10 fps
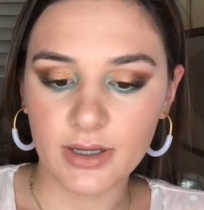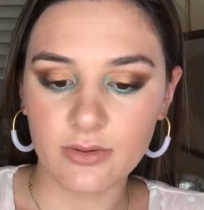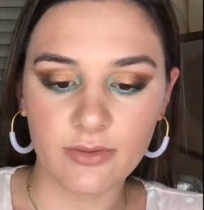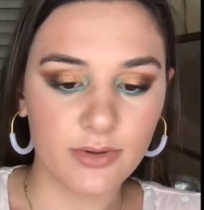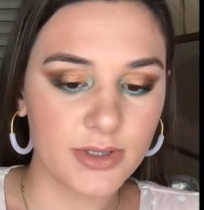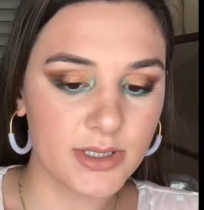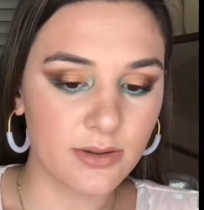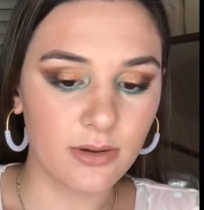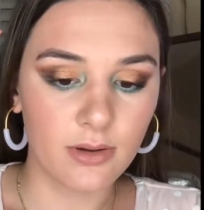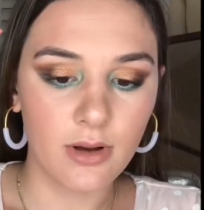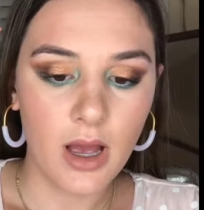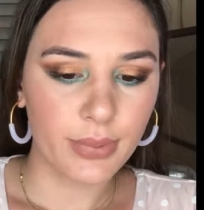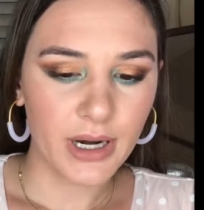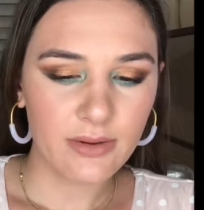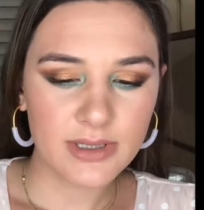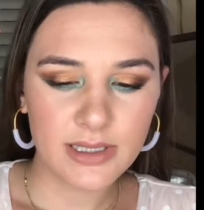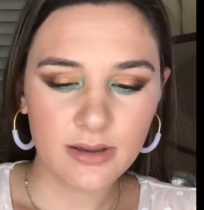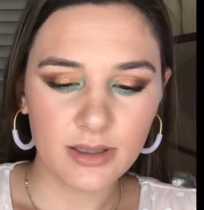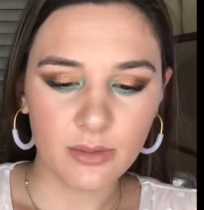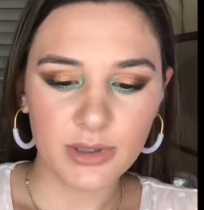universal, but I would say a
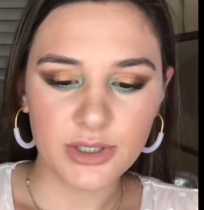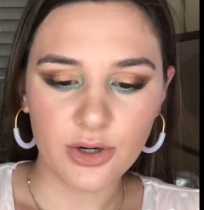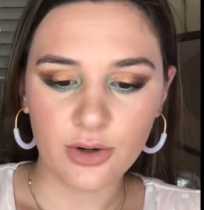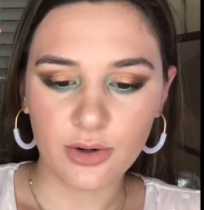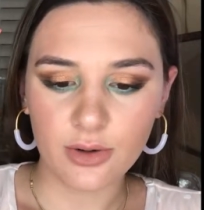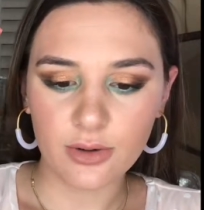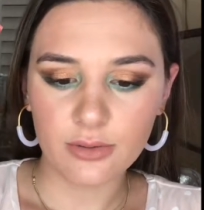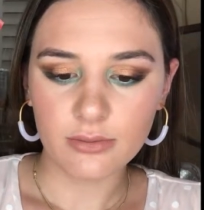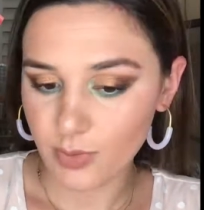little bit darker.